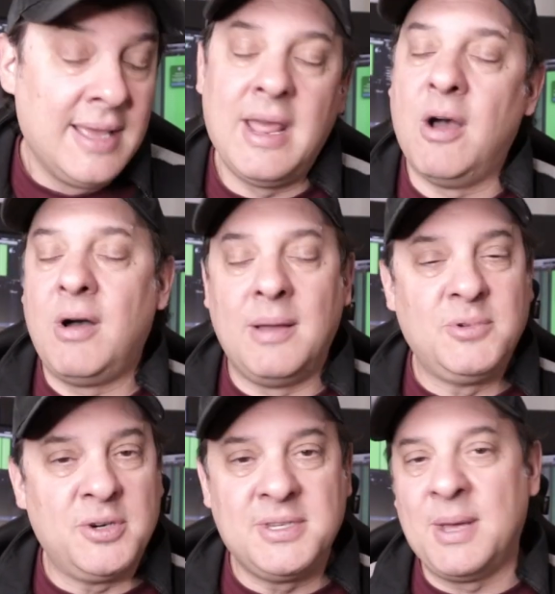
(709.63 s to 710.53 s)
Now, I'm
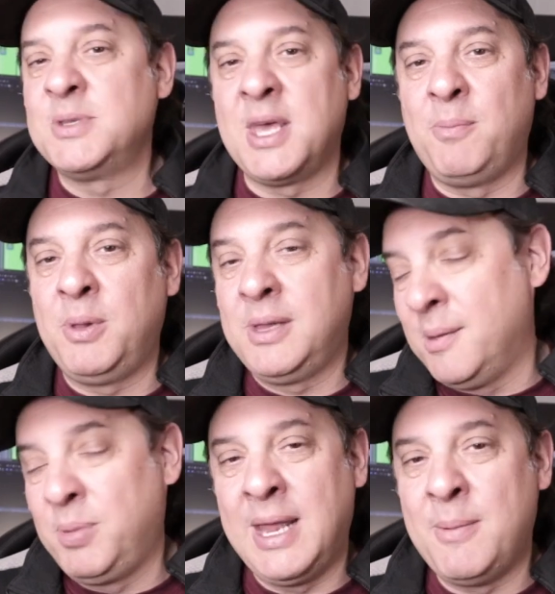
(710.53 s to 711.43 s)
sure someone's gonna
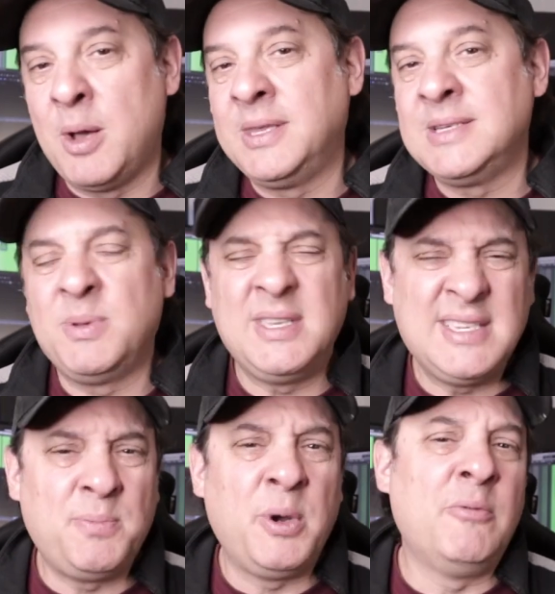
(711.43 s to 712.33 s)
complain about this, but this
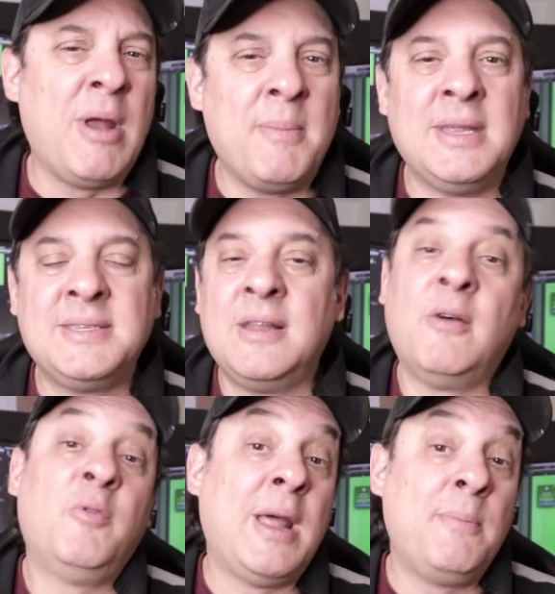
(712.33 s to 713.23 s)
is pretty reminiscent
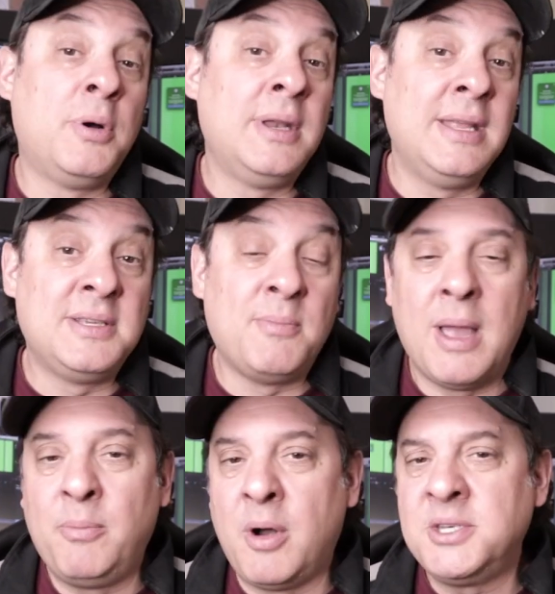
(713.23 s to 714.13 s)
of what I put into
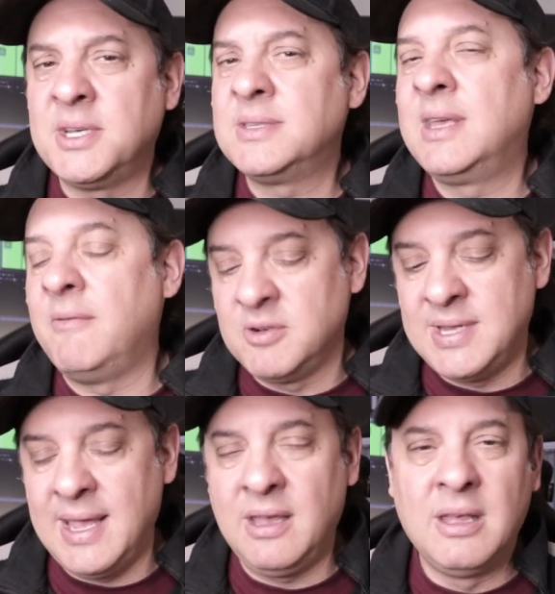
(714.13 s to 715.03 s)
my projects, give or
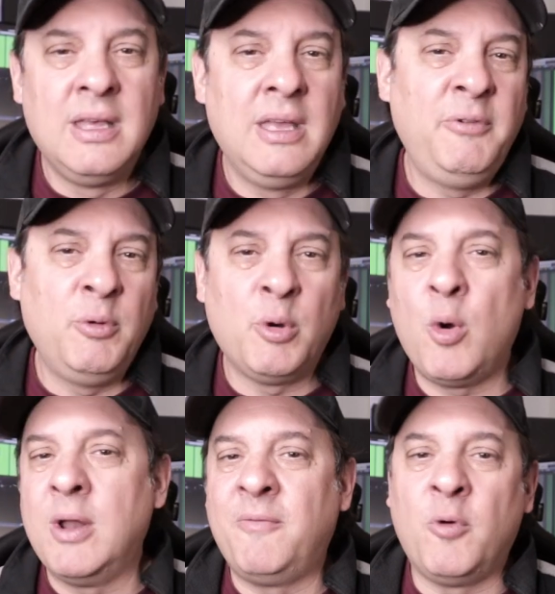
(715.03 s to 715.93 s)
take. If you
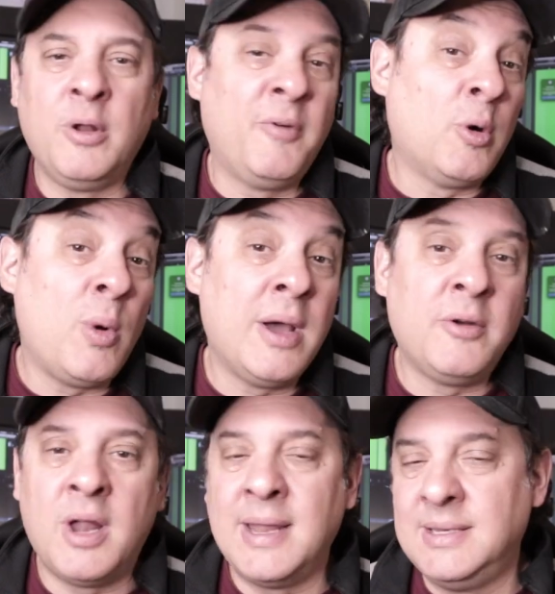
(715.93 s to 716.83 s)
record at 44.1
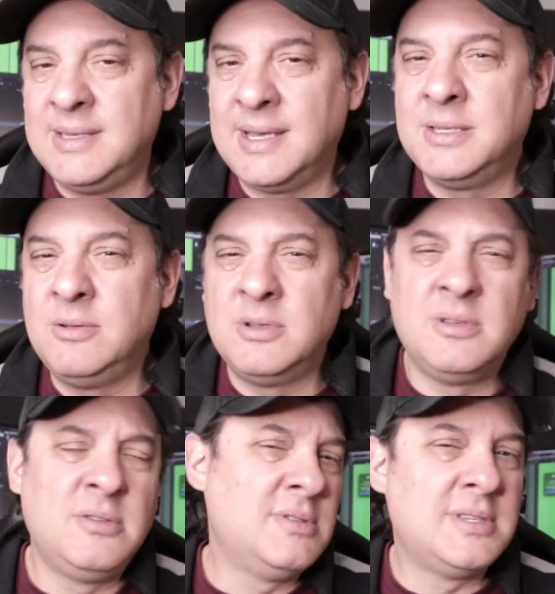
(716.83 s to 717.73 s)
or 96, you can
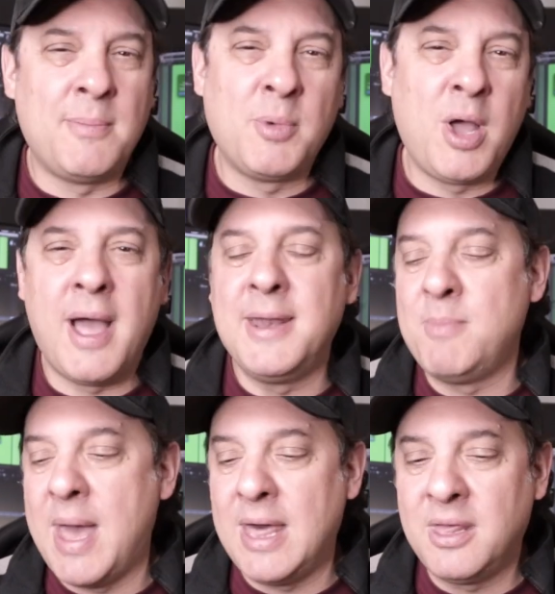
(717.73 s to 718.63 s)
do some kind of
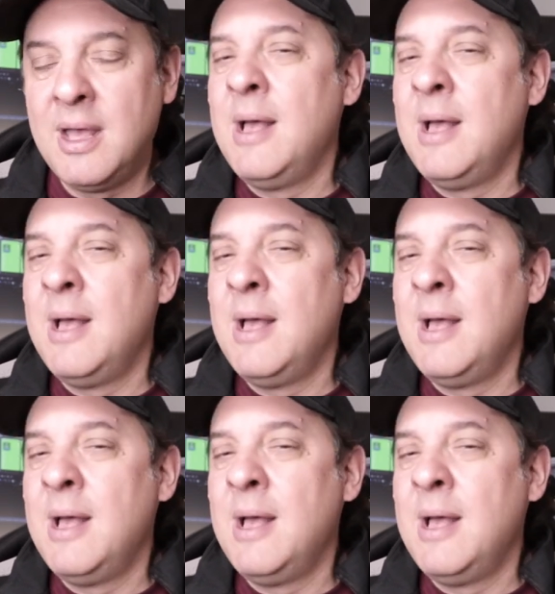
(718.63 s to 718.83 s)
math.